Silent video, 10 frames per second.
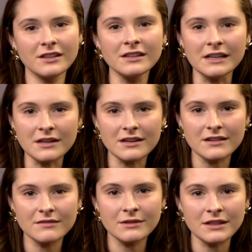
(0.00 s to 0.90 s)
the link
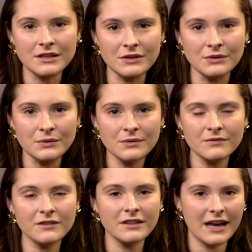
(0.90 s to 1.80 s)
with you
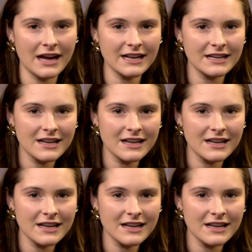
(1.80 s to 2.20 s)
for that.